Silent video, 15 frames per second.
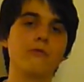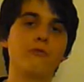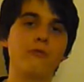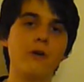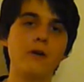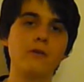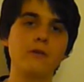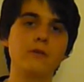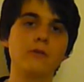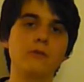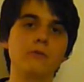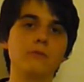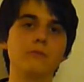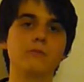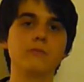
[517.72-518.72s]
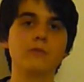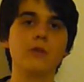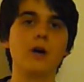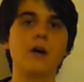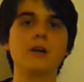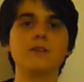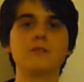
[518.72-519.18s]
Very,
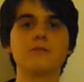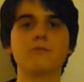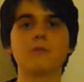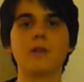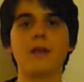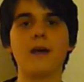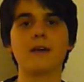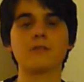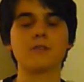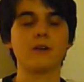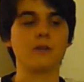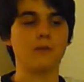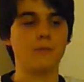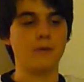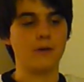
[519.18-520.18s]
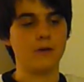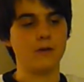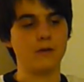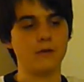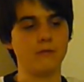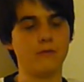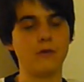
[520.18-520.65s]
nice, relaxed kind of
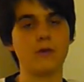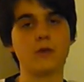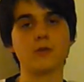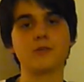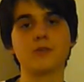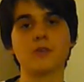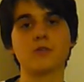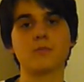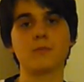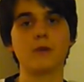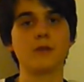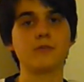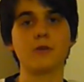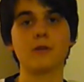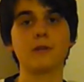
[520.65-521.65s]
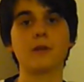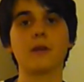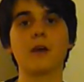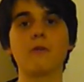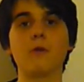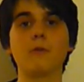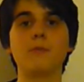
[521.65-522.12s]
beer, very good session beer. I totally
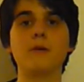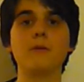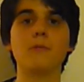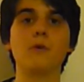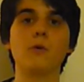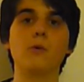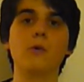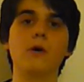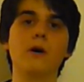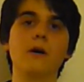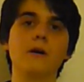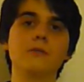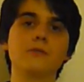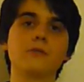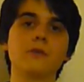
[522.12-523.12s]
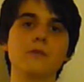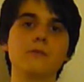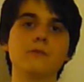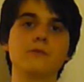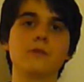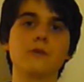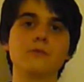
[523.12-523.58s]
get why people
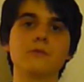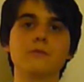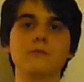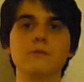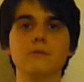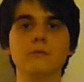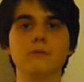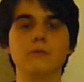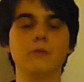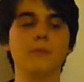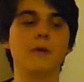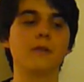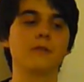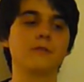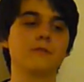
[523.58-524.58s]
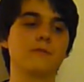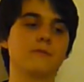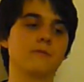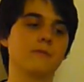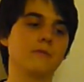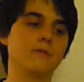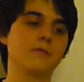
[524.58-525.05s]
chose to, make
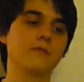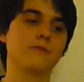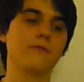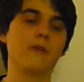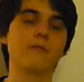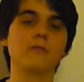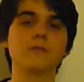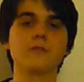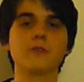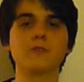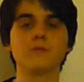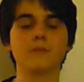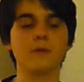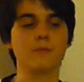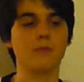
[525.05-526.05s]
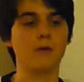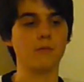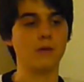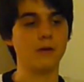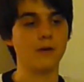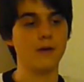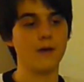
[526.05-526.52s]
this favorite session beer
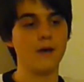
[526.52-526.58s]
probably.